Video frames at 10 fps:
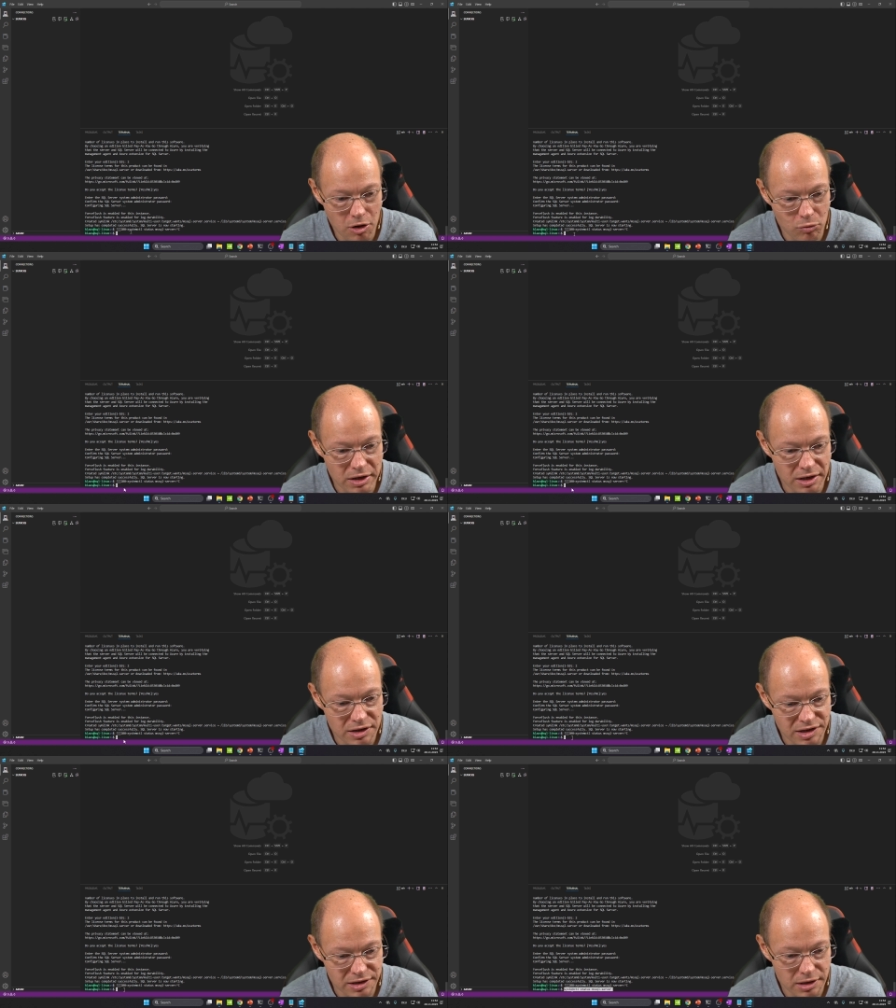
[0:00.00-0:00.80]
we
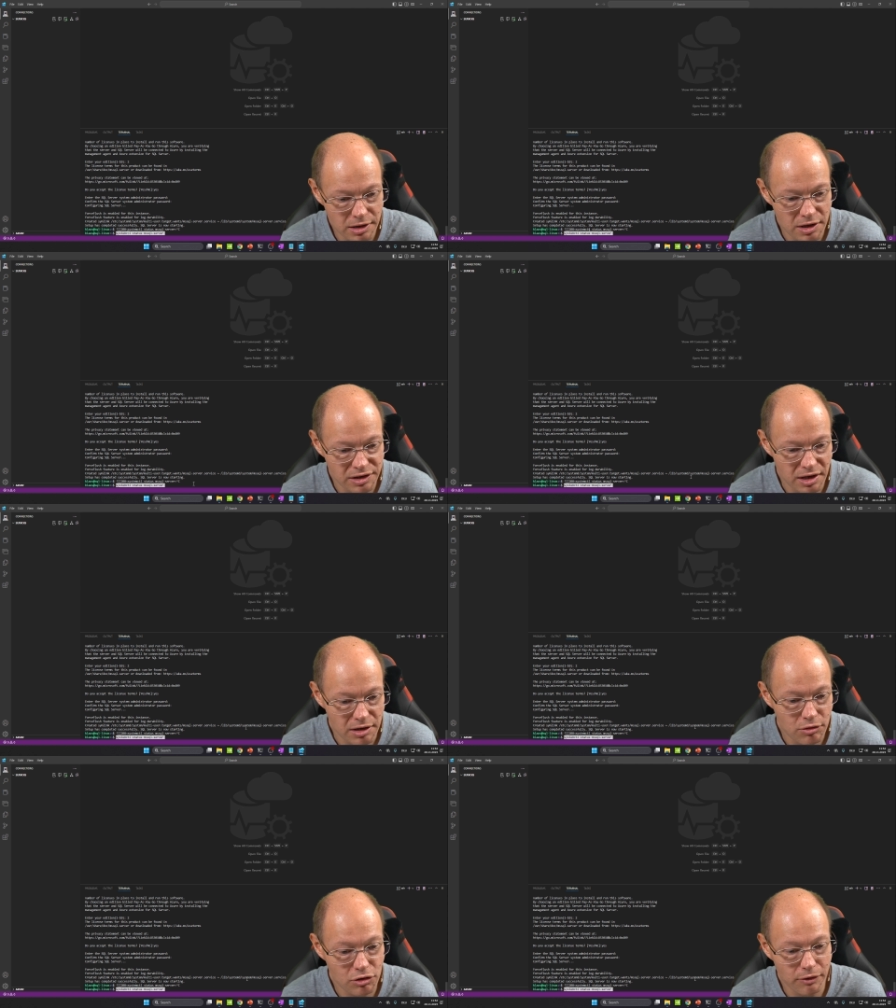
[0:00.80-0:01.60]
can see the
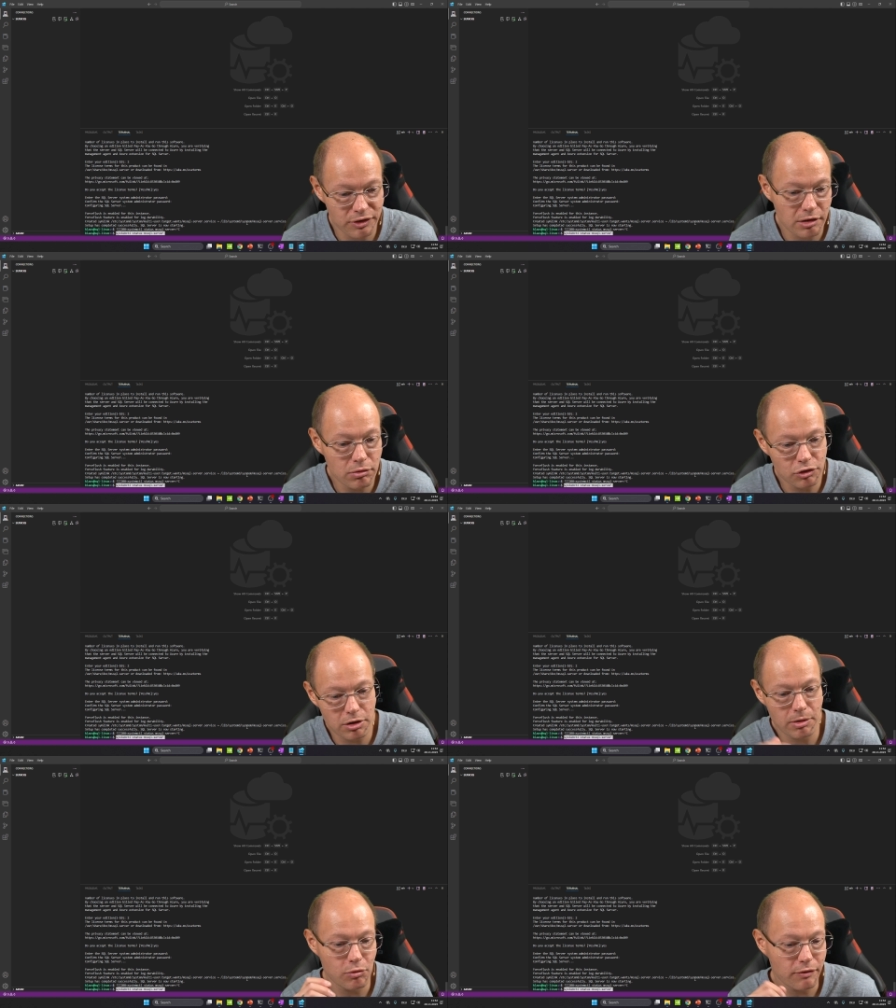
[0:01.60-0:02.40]
status of SQL
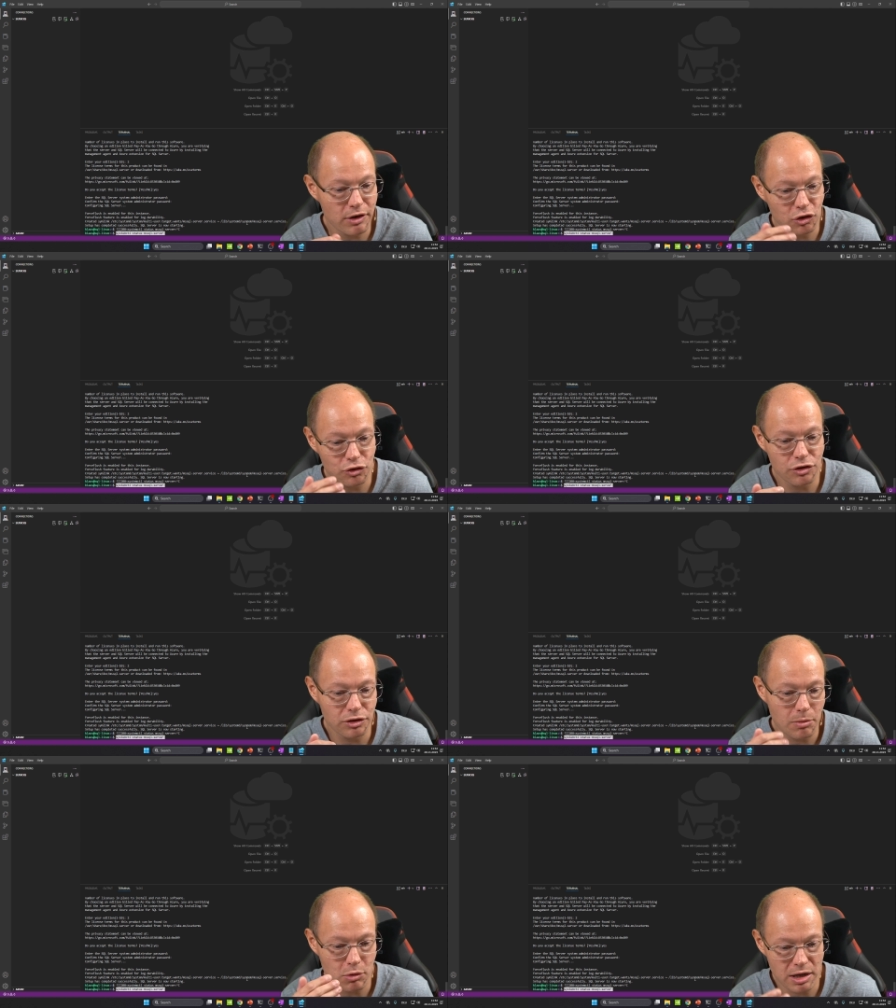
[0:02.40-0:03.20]
Server with the
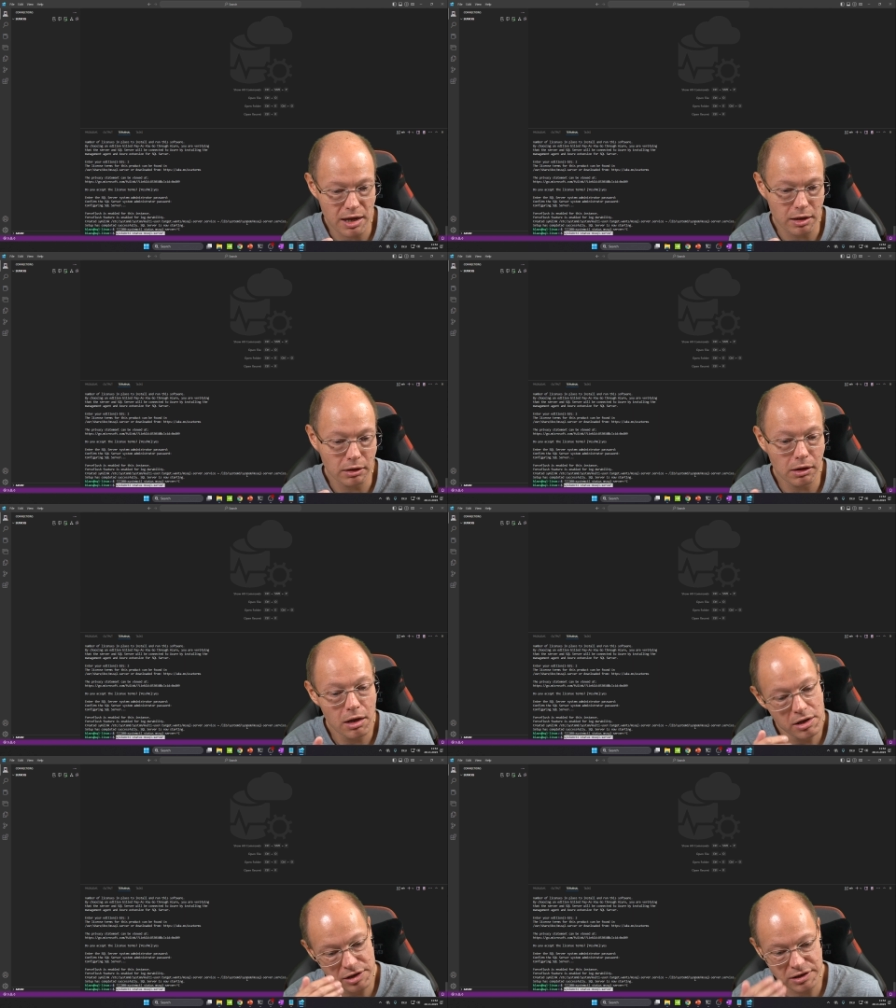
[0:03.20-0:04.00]
systemctl
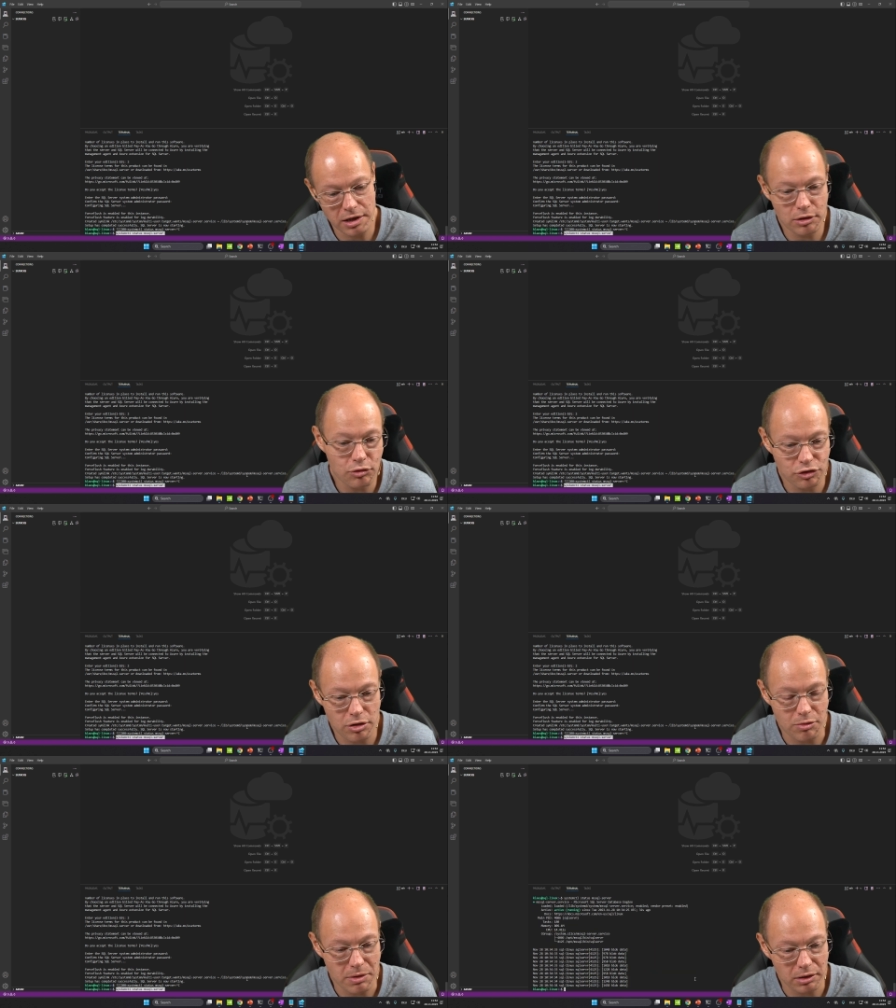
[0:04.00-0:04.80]
status
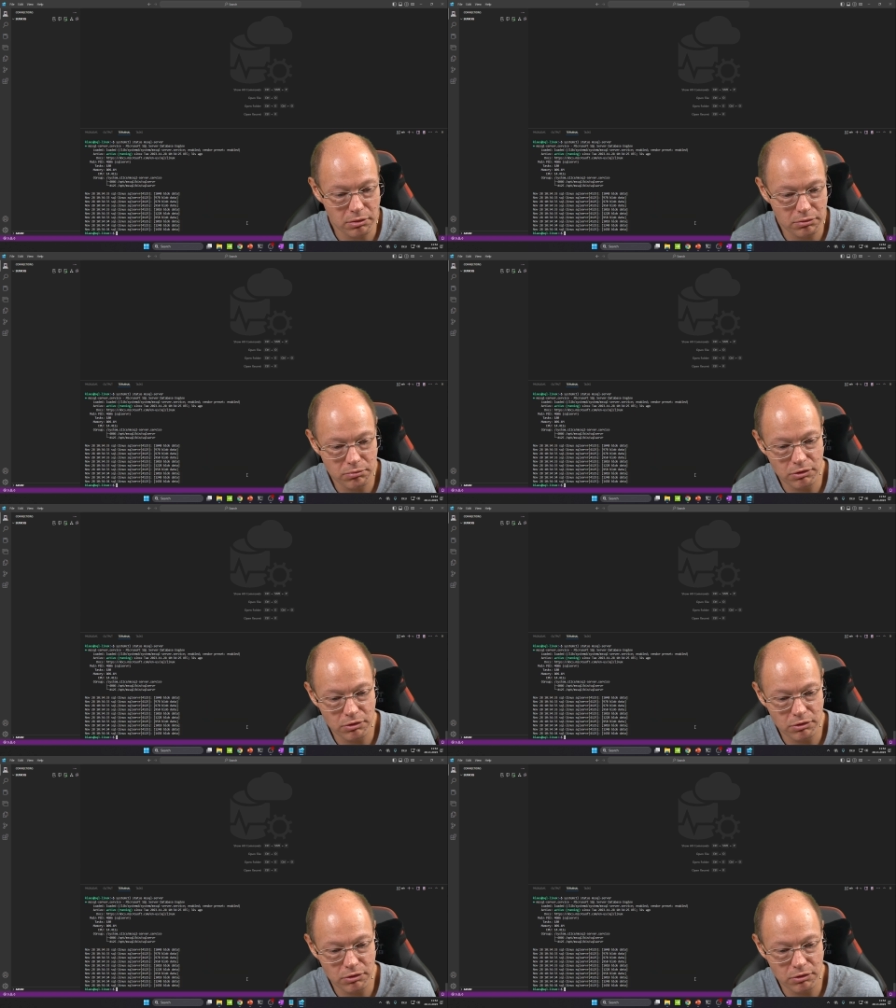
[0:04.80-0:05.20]
command.